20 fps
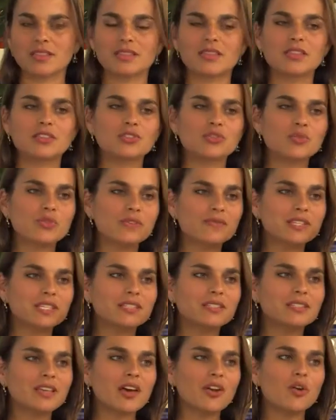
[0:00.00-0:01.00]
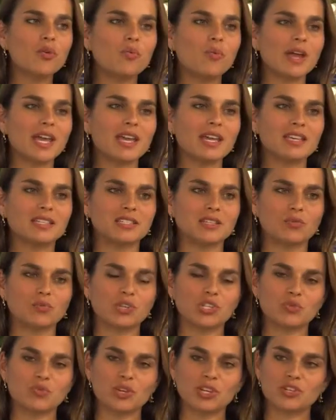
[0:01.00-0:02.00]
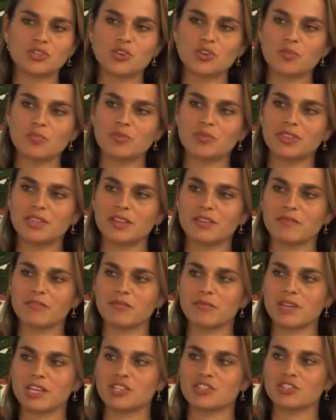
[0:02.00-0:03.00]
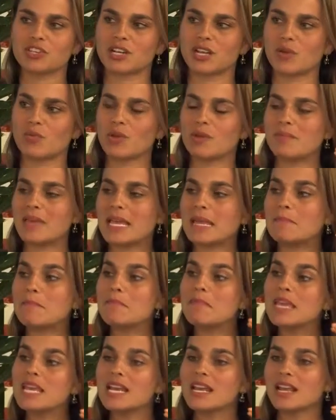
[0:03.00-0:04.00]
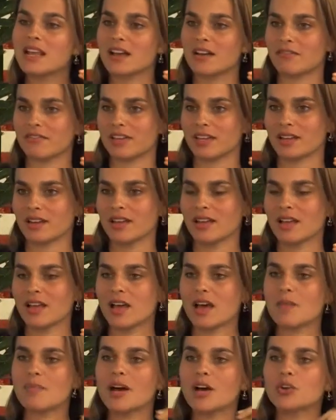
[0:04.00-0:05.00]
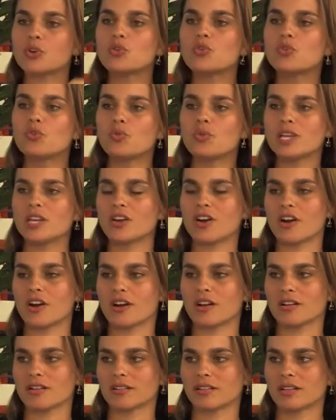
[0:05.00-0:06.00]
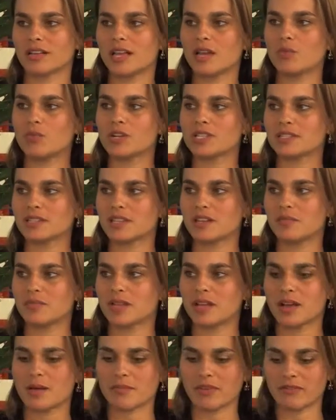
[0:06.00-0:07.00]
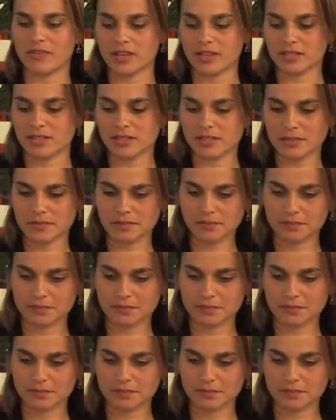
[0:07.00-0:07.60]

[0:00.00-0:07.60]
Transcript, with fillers: the sort of subtle ways in which we interpret the information and we make meaning of it about who we are and what's going to become of us.